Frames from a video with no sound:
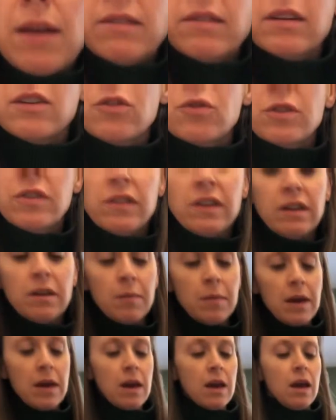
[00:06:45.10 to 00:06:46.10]
citrusy to
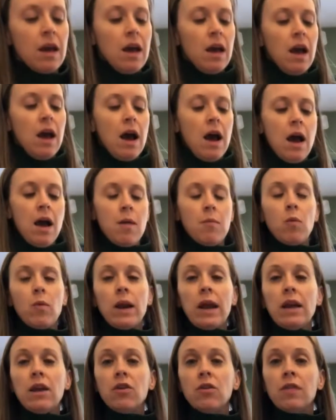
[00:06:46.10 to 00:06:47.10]
me. When
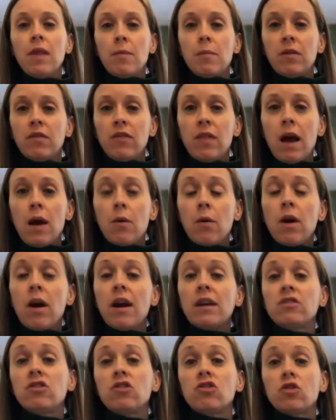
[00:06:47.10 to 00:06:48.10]
I hear lemon flower, I
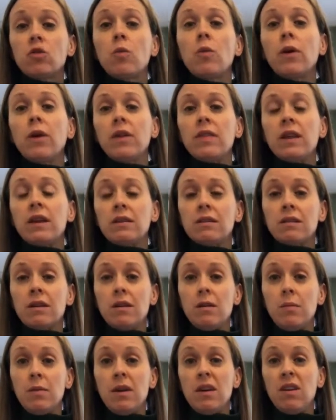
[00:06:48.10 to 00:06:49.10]
start to worry that it's
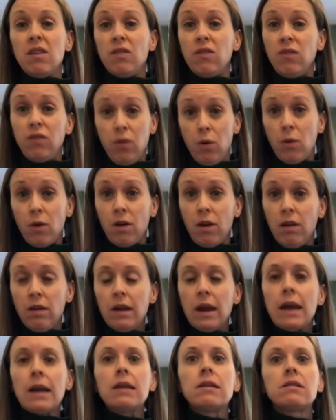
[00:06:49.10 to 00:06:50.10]
gonna be floral,
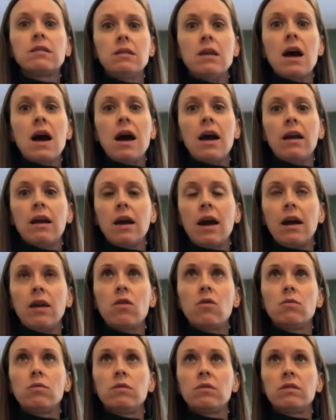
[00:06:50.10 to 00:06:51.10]
and it's not. I
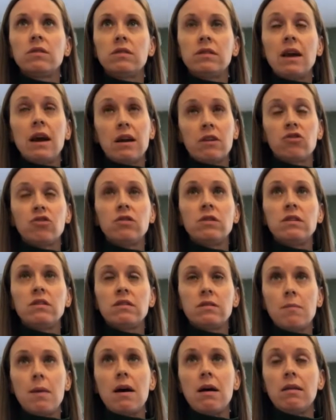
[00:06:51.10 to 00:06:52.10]
don't actually
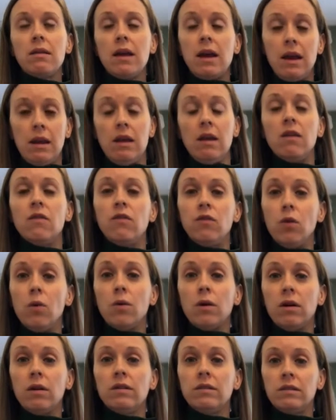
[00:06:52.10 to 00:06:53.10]
smell any
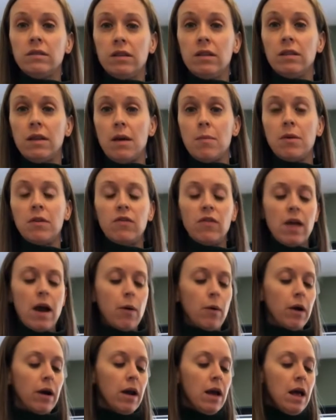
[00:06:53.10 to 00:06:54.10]
floral to lemon
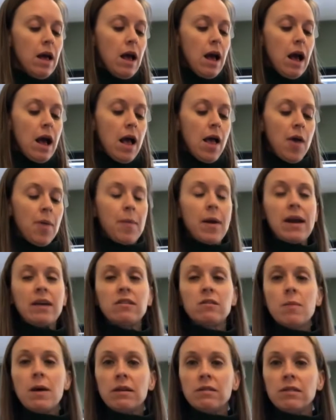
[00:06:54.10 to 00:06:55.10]
flower. I
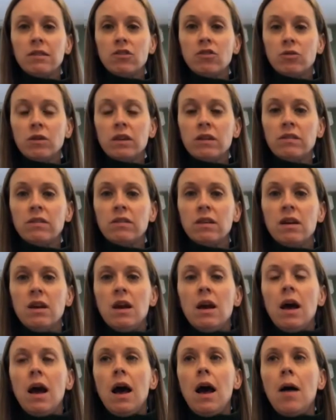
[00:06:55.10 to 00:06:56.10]
smell citrus,
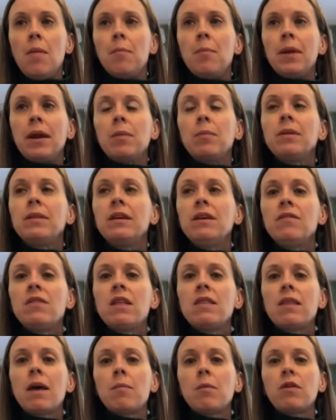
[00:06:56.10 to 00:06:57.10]
but I believe the
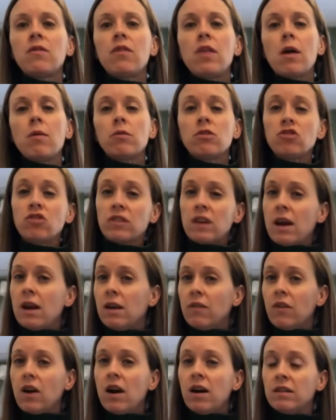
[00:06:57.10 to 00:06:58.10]
lemon flower just kind
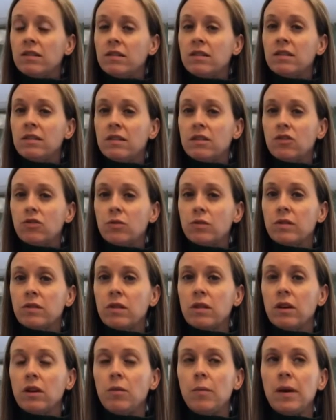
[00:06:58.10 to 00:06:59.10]
of cuts the citrus a
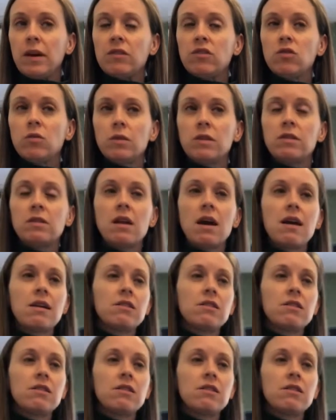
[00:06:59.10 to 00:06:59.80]
little bit, so it's not